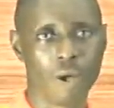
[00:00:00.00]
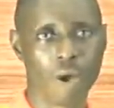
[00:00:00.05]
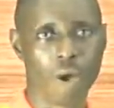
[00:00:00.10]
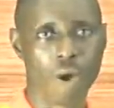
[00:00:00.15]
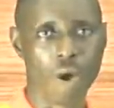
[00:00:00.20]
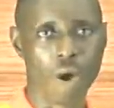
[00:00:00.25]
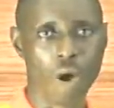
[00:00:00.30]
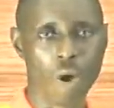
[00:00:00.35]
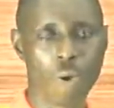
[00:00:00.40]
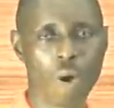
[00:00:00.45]

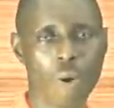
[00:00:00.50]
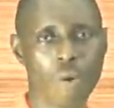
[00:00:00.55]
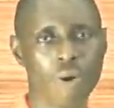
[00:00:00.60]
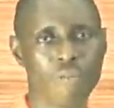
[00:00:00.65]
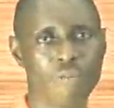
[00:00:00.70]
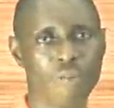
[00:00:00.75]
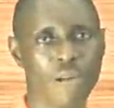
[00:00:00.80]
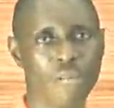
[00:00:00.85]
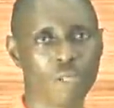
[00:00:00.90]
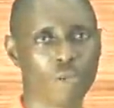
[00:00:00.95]
or what we
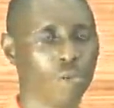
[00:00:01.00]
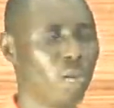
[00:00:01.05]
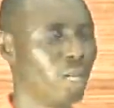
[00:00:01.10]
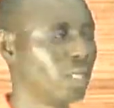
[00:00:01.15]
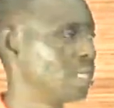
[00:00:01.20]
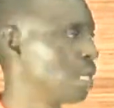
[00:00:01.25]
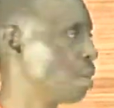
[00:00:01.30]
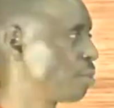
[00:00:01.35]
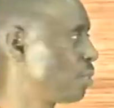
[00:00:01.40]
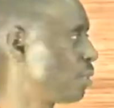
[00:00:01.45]
refer to
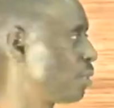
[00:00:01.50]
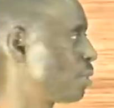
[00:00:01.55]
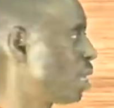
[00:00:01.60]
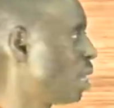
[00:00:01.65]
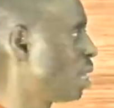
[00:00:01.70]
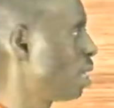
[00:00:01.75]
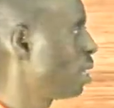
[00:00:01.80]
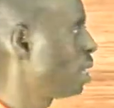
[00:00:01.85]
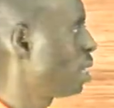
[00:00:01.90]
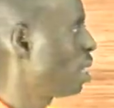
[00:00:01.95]
as the
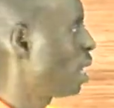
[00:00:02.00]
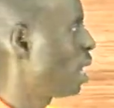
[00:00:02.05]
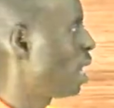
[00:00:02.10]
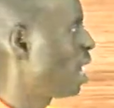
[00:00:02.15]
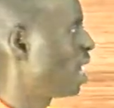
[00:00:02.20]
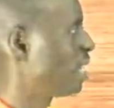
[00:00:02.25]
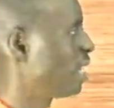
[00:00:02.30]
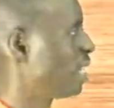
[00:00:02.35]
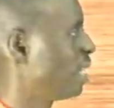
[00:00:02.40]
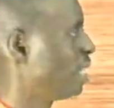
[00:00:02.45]
abscissa,
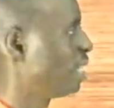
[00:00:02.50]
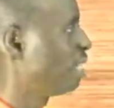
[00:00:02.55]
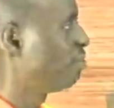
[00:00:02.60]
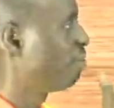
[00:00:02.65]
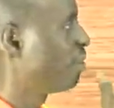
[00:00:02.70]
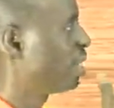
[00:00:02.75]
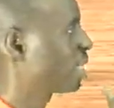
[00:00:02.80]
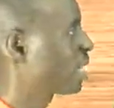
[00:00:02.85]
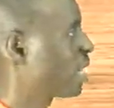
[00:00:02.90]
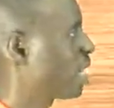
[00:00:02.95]
and then the
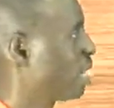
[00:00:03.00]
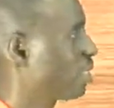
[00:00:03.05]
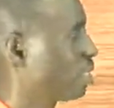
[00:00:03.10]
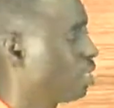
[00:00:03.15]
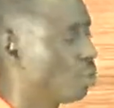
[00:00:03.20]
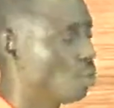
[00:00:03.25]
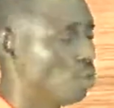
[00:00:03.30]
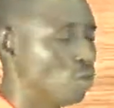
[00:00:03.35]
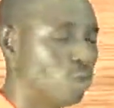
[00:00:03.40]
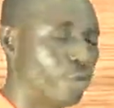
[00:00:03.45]
vertical
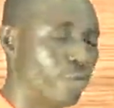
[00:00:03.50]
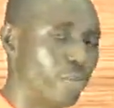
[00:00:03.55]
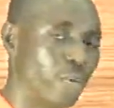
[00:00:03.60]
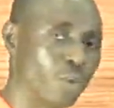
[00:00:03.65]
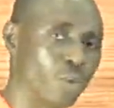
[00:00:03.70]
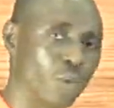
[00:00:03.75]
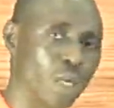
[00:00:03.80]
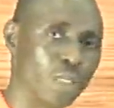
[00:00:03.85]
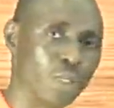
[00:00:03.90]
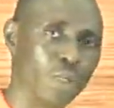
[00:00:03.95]
axis, which we refer
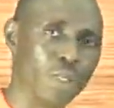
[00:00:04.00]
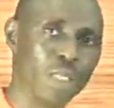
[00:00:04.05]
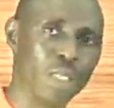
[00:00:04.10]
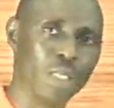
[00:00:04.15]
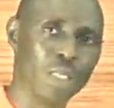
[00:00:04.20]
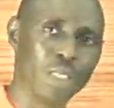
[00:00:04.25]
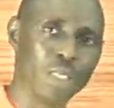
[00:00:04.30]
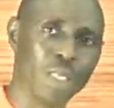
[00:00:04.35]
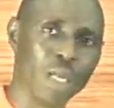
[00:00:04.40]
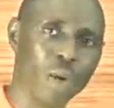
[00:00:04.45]
to as the
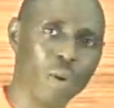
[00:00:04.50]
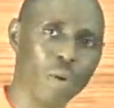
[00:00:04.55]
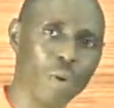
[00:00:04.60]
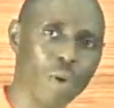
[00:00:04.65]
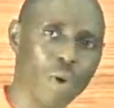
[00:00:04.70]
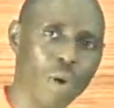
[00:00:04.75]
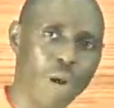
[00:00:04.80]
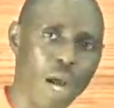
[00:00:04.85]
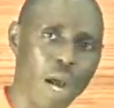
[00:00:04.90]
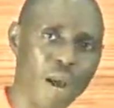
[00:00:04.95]
ordinates now,
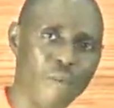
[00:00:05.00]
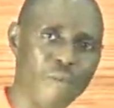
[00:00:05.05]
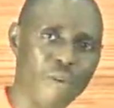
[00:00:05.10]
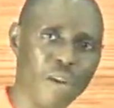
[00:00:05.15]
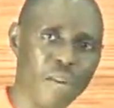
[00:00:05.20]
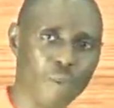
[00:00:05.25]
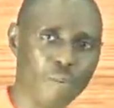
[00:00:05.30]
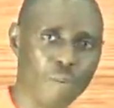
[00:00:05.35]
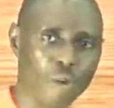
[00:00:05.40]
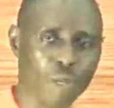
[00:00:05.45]
are
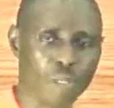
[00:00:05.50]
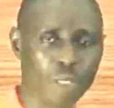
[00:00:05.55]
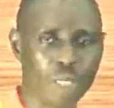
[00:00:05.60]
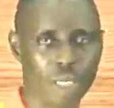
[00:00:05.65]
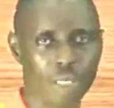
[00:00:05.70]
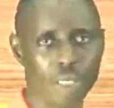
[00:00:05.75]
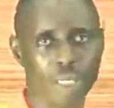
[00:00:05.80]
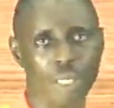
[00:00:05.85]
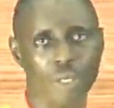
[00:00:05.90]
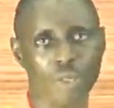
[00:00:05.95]
very
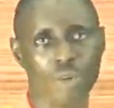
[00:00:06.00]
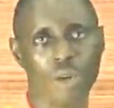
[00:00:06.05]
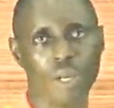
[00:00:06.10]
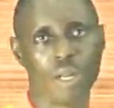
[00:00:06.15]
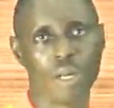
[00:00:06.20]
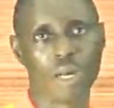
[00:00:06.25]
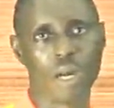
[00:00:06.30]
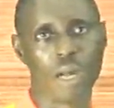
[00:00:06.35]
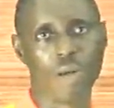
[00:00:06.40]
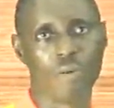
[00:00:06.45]
important in drawing
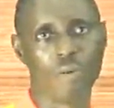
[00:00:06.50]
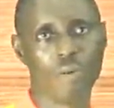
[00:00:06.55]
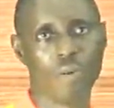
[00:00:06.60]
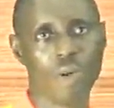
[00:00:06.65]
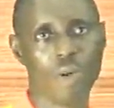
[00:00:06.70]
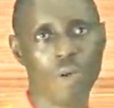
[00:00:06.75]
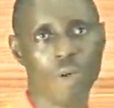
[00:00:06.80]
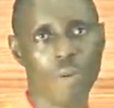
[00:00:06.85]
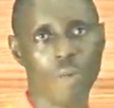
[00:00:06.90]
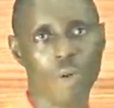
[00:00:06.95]
graph
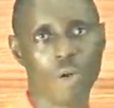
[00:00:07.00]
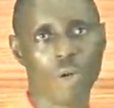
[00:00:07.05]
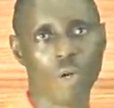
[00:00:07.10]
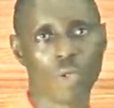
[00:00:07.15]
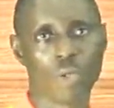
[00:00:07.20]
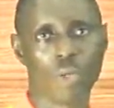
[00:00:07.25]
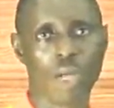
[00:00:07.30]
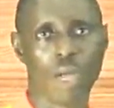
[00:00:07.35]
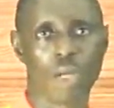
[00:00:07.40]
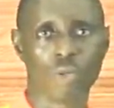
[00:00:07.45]

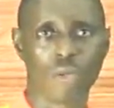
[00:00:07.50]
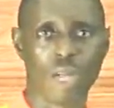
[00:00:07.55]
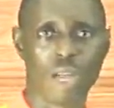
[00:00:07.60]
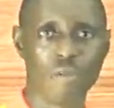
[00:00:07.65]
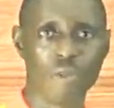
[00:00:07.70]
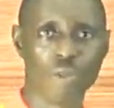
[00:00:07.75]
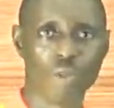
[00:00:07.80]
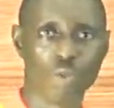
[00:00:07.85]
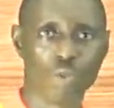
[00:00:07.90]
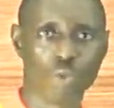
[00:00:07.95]
because we are
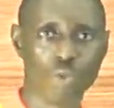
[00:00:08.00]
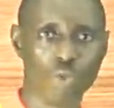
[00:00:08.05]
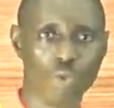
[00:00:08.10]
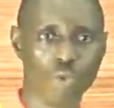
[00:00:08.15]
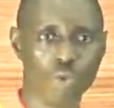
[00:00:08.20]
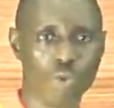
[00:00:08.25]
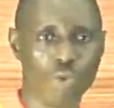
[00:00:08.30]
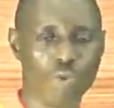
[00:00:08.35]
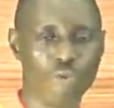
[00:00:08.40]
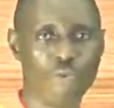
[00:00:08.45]
having
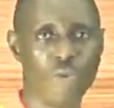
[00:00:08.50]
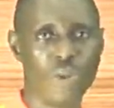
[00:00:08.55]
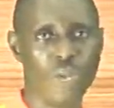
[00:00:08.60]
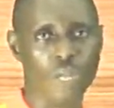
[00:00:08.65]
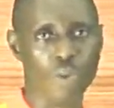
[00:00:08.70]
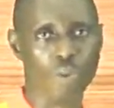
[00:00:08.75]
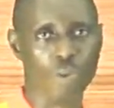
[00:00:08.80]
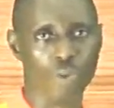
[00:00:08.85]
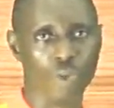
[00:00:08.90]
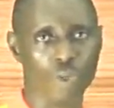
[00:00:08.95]
two
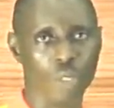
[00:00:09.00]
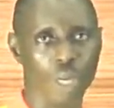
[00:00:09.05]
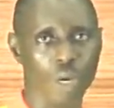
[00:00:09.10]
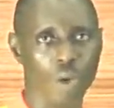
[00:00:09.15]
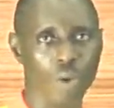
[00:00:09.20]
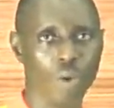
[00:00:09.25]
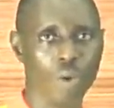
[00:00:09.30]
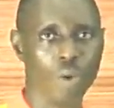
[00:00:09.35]
variables now.